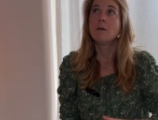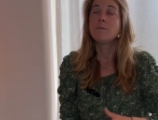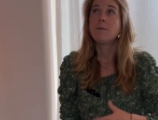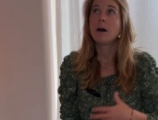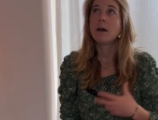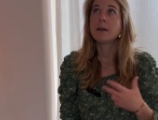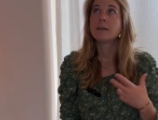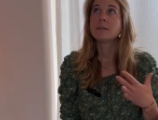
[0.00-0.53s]

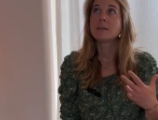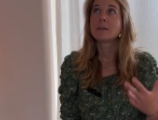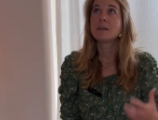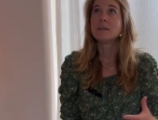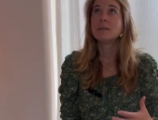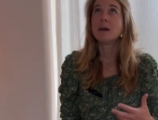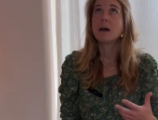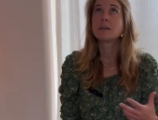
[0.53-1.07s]
find and
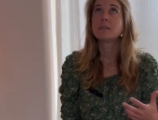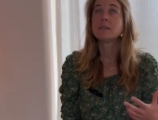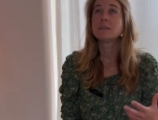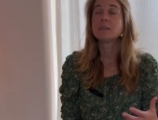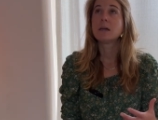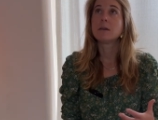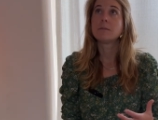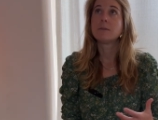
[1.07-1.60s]
conduct
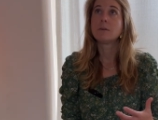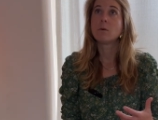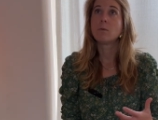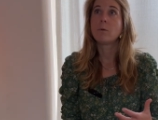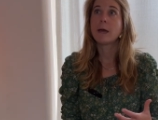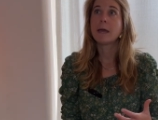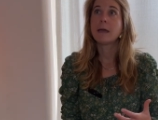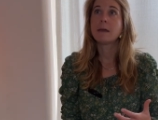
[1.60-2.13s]
itself in a
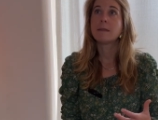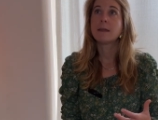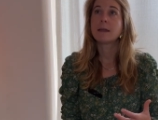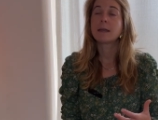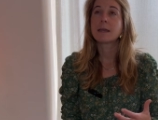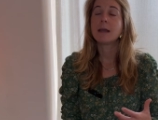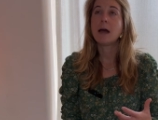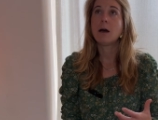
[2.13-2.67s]
way that
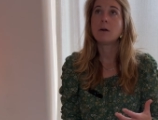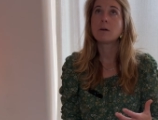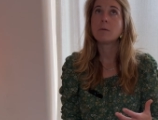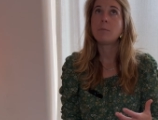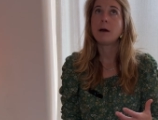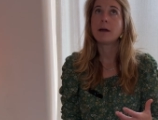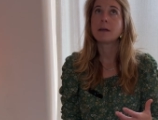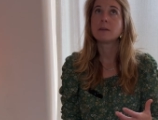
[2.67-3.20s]
it can
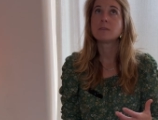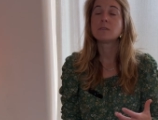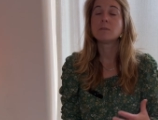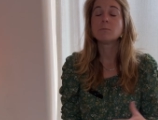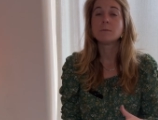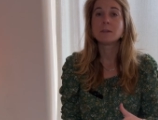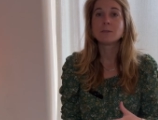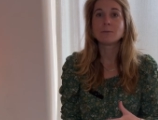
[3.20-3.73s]
alchemize the
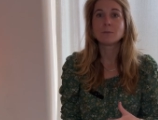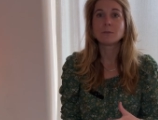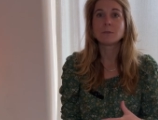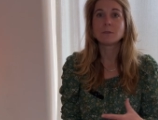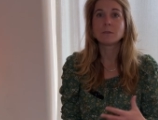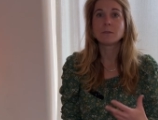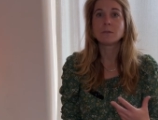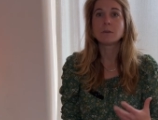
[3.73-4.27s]

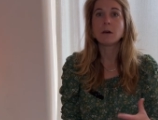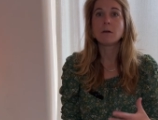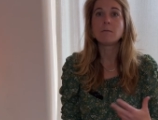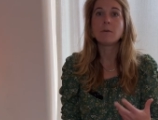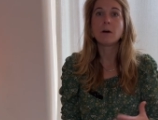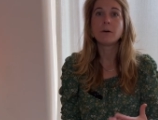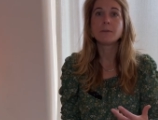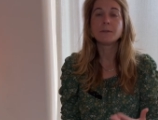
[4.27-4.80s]
resources of
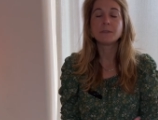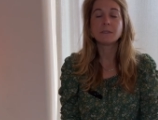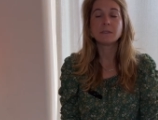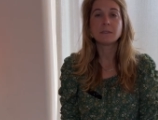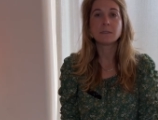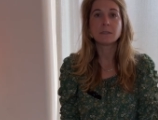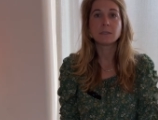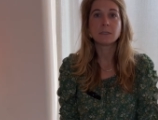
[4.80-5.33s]
all the
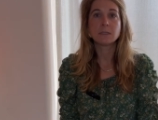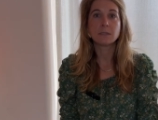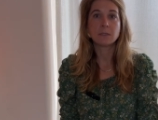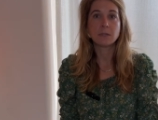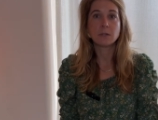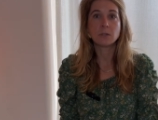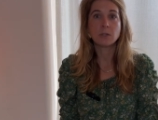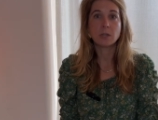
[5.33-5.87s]
seasons
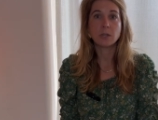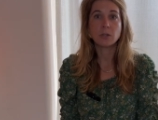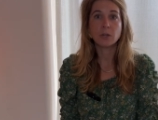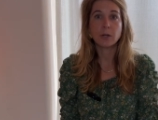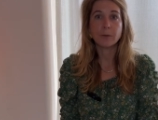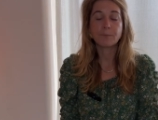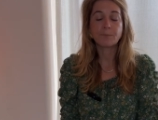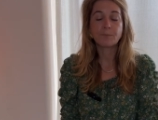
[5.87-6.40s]
that are
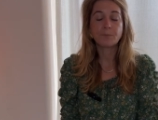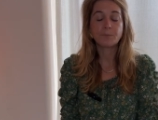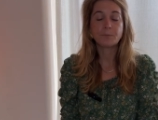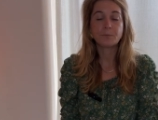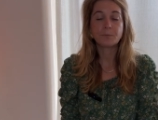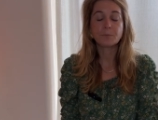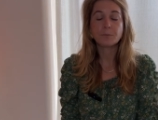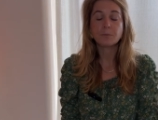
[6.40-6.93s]
changing.
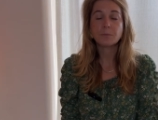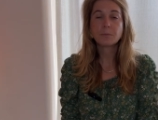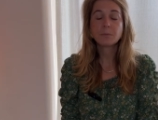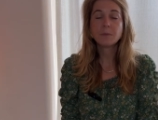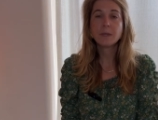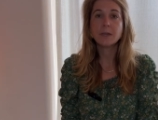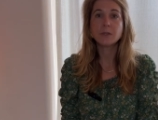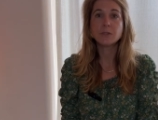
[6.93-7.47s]

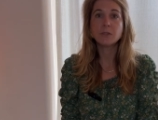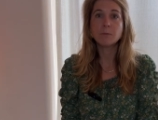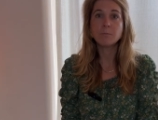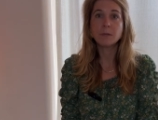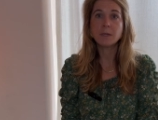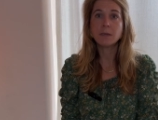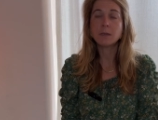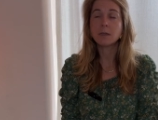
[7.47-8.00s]
And to
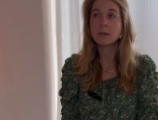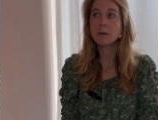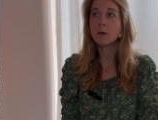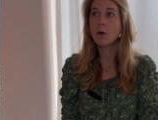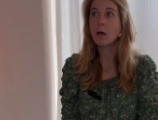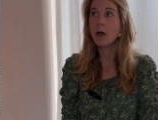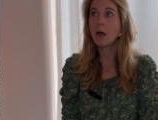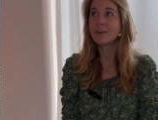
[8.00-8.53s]
me,
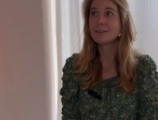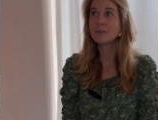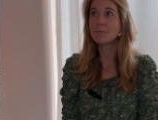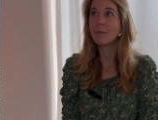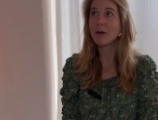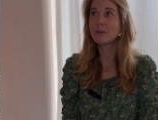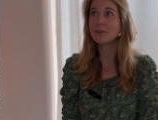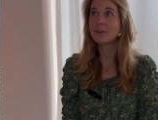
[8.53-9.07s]
as
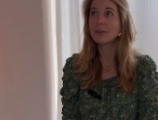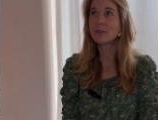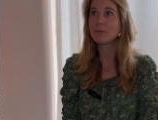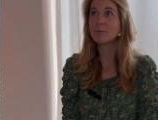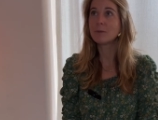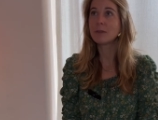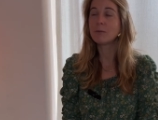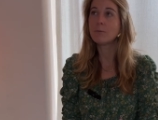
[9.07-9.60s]
much as
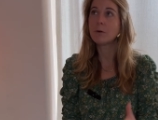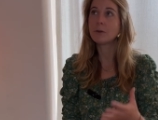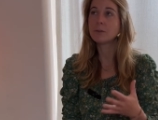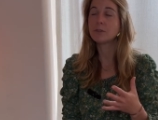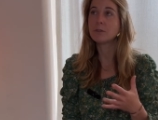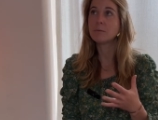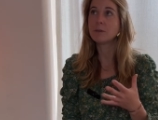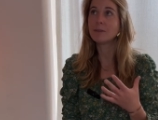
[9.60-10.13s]
we want
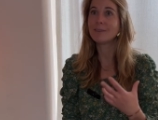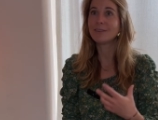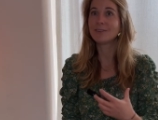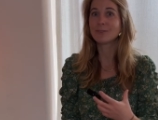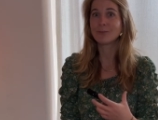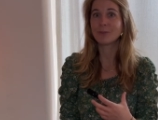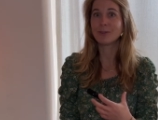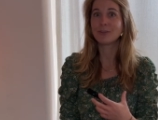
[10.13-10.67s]
to be
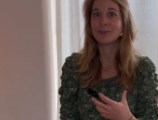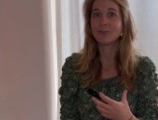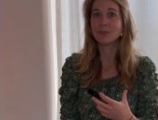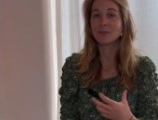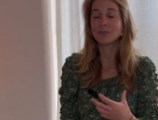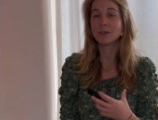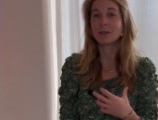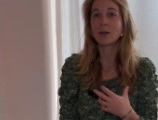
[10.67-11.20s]
these
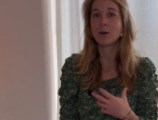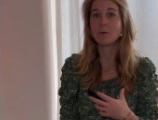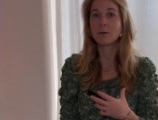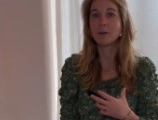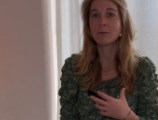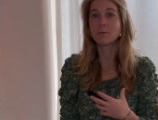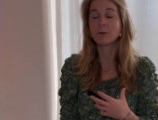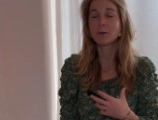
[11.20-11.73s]
creatures that go
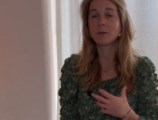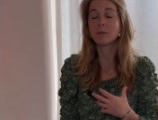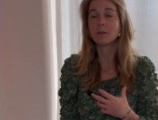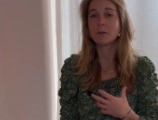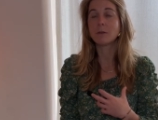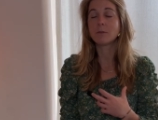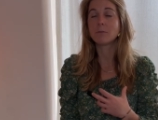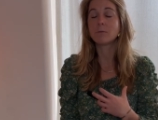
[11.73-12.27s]
inward in
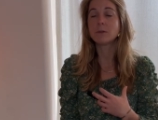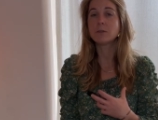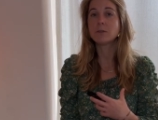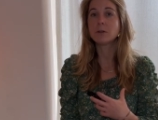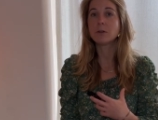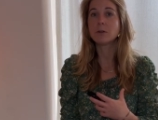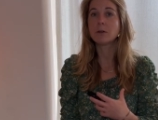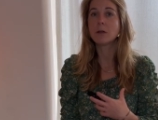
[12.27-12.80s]
the
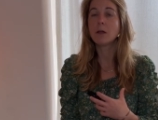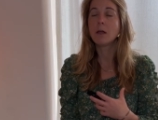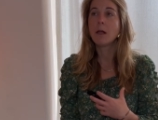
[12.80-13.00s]
winter,